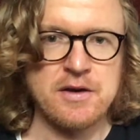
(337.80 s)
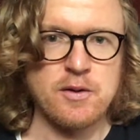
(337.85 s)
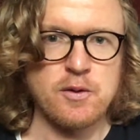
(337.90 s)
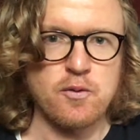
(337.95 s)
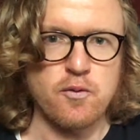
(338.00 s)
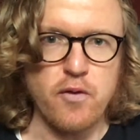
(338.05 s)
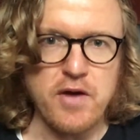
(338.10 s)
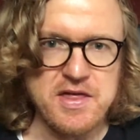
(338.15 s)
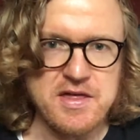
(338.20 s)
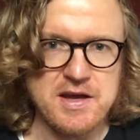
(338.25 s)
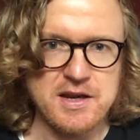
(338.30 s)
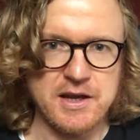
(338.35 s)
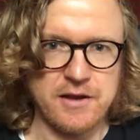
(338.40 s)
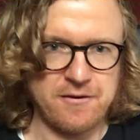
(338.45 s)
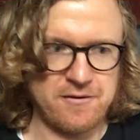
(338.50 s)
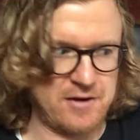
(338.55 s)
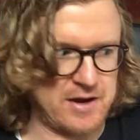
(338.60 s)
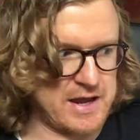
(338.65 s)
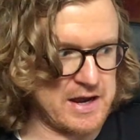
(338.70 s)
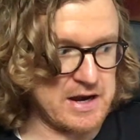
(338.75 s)
Whether
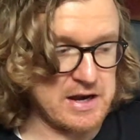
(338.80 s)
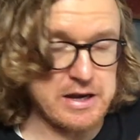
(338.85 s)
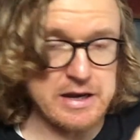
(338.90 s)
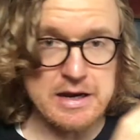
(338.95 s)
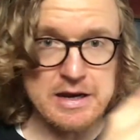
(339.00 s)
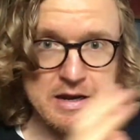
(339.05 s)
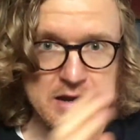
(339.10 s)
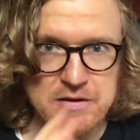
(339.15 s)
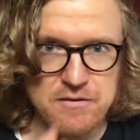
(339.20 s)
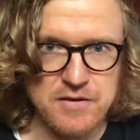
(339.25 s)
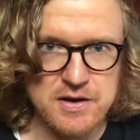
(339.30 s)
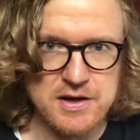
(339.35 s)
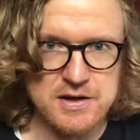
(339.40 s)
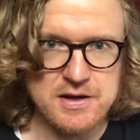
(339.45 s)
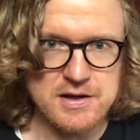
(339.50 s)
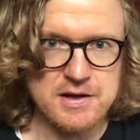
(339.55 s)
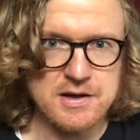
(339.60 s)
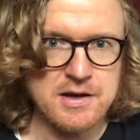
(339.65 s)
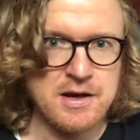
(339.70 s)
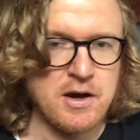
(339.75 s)
that's an
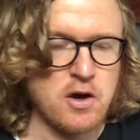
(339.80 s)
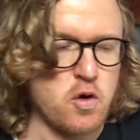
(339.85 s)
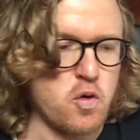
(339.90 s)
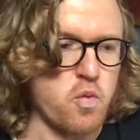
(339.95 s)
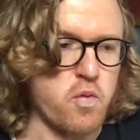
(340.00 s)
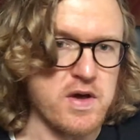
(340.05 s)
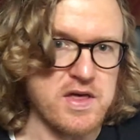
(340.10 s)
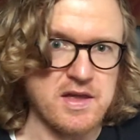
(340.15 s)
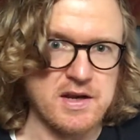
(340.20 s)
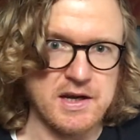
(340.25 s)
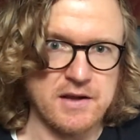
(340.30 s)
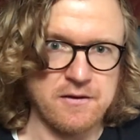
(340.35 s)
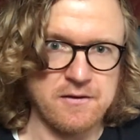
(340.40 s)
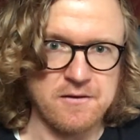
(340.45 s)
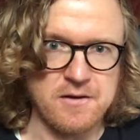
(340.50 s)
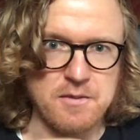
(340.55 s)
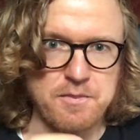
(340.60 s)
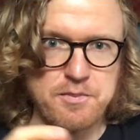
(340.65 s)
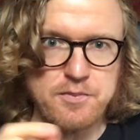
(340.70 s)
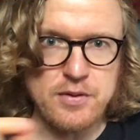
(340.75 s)
activity, whether
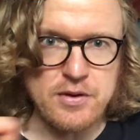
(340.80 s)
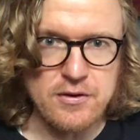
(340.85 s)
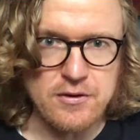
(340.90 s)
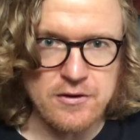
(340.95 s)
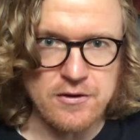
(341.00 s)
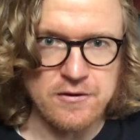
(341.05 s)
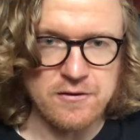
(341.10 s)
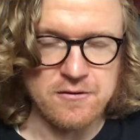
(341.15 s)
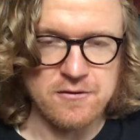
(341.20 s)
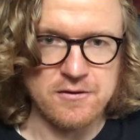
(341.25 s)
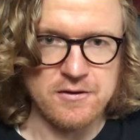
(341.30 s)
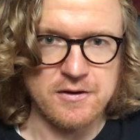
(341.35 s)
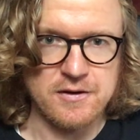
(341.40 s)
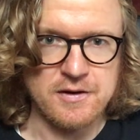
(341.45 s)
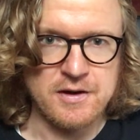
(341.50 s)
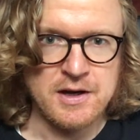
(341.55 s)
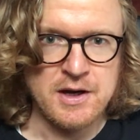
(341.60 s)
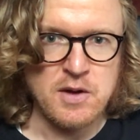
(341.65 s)
that's a person,